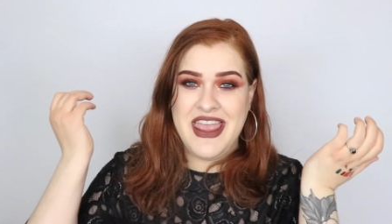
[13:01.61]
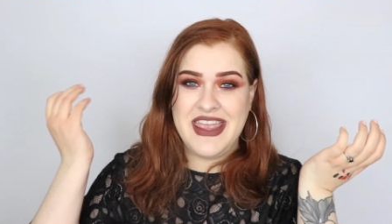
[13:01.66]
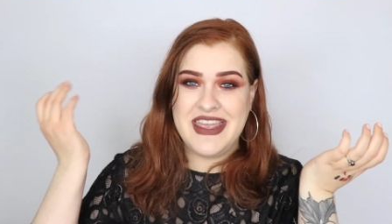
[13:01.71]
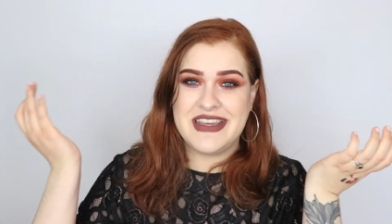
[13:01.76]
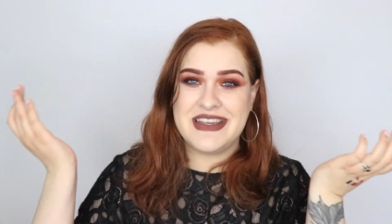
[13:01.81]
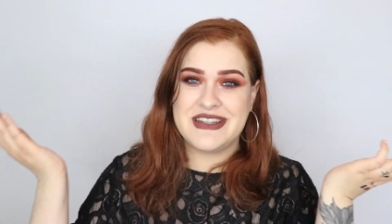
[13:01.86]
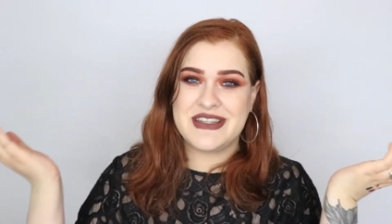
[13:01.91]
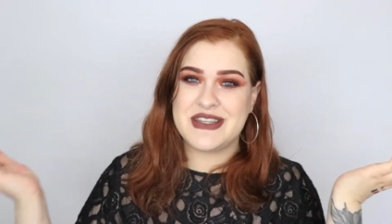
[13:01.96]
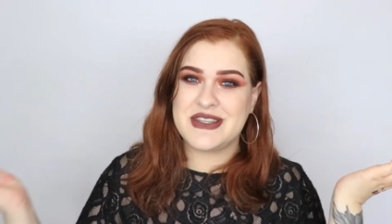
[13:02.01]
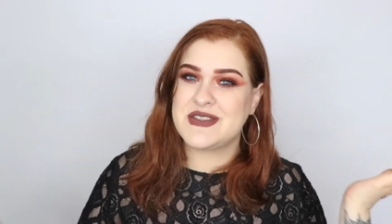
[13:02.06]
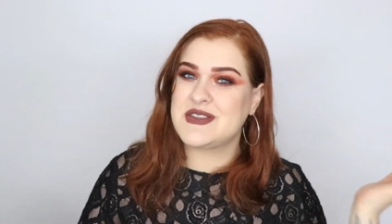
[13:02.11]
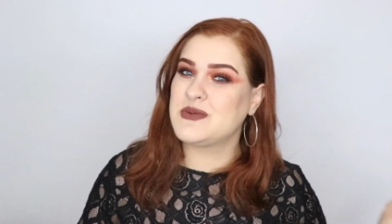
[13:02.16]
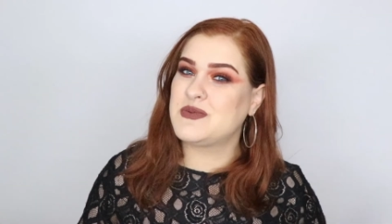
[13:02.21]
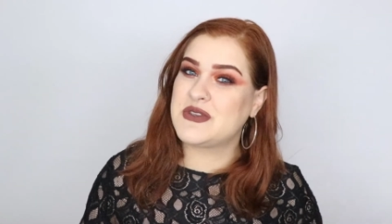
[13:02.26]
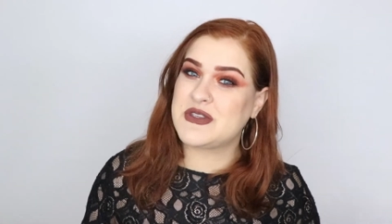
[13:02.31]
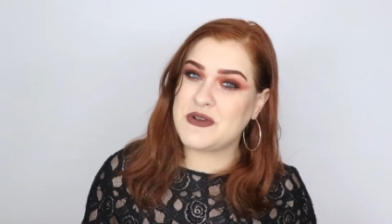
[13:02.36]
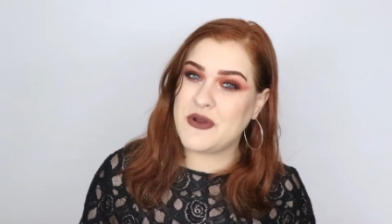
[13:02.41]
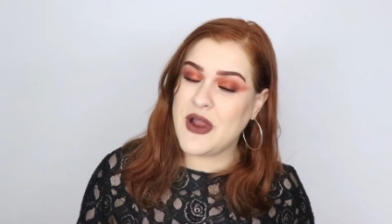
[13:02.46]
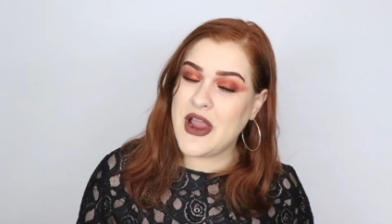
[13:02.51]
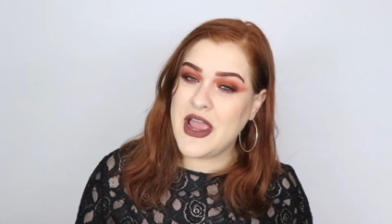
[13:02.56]
and
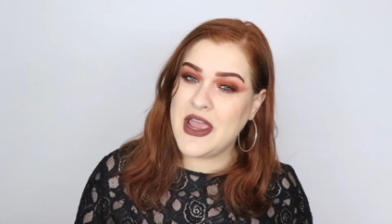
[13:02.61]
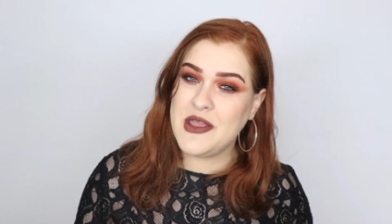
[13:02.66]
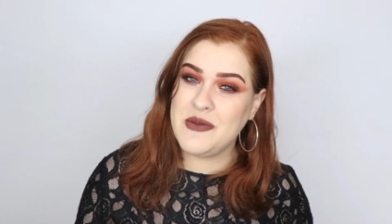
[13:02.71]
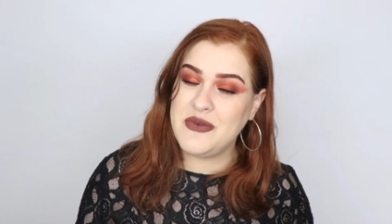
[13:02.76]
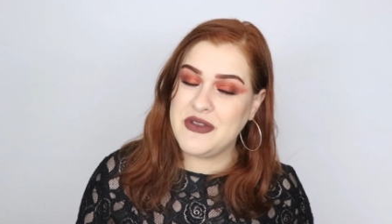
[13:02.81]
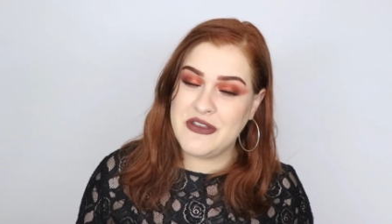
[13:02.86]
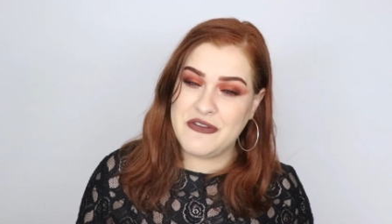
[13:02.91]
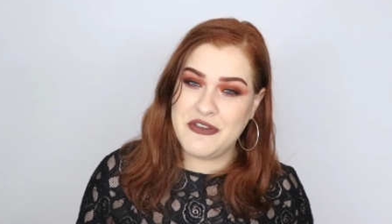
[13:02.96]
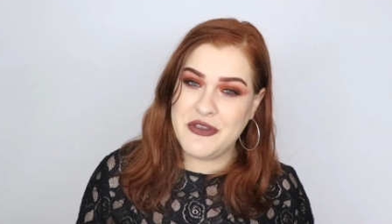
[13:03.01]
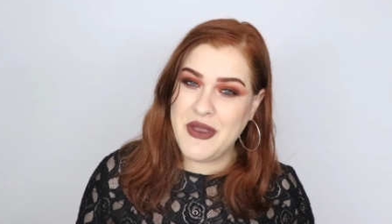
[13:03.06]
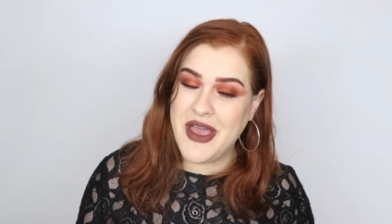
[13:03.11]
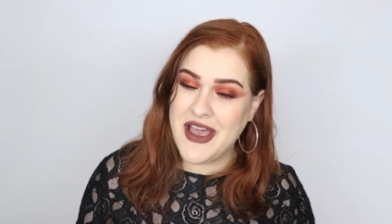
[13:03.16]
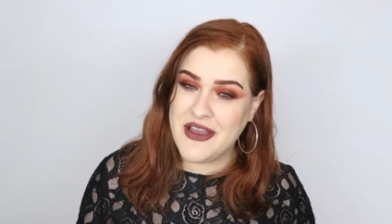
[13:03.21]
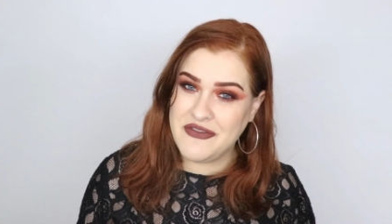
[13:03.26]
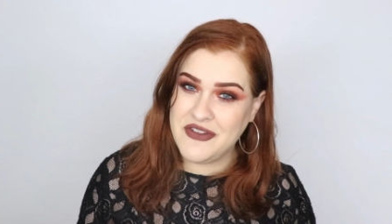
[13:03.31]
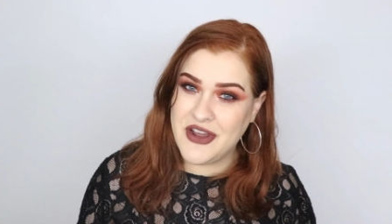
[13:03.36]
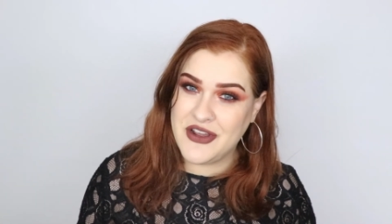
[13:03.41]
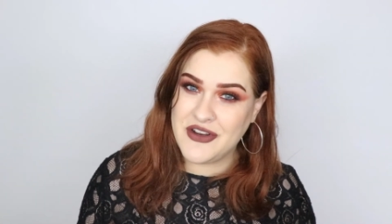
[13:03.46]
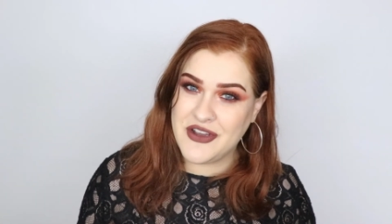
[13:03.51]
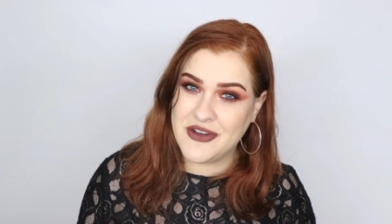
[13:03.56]
subscribe if you
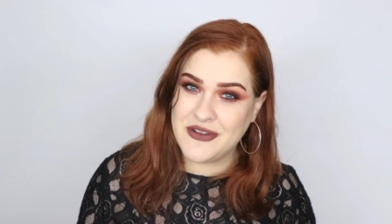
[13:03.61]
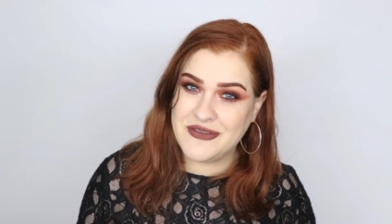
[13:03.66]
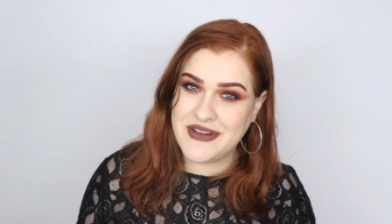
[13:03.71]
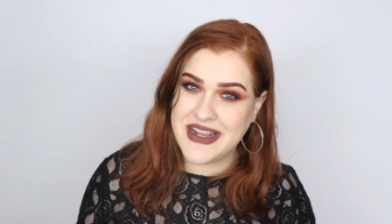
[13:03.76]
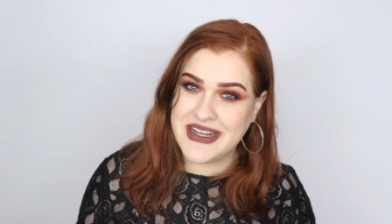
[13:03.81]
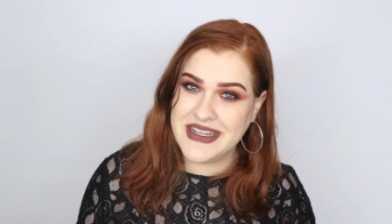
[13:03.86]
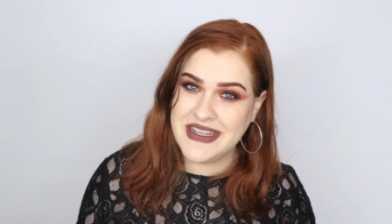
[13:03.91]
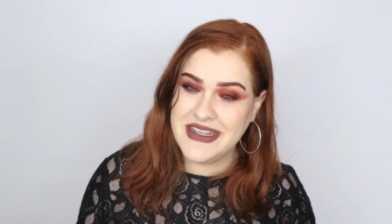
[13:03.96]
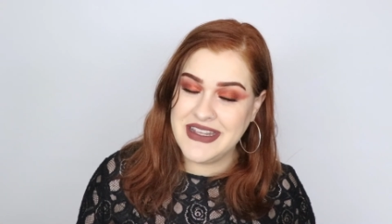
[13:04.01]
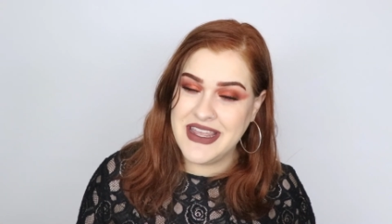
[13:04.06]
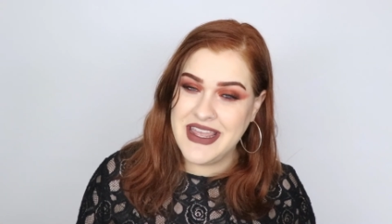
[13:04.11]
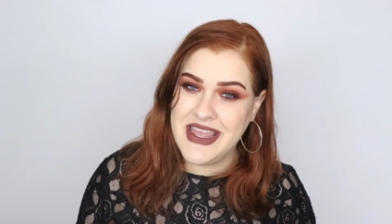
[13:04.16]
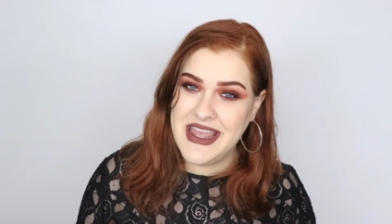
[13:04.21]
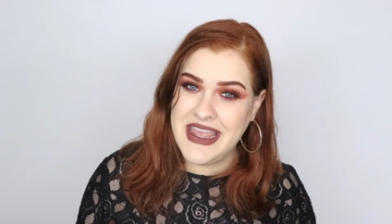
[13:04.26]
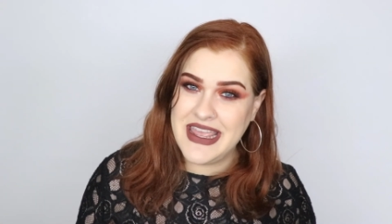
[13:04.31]
have not already,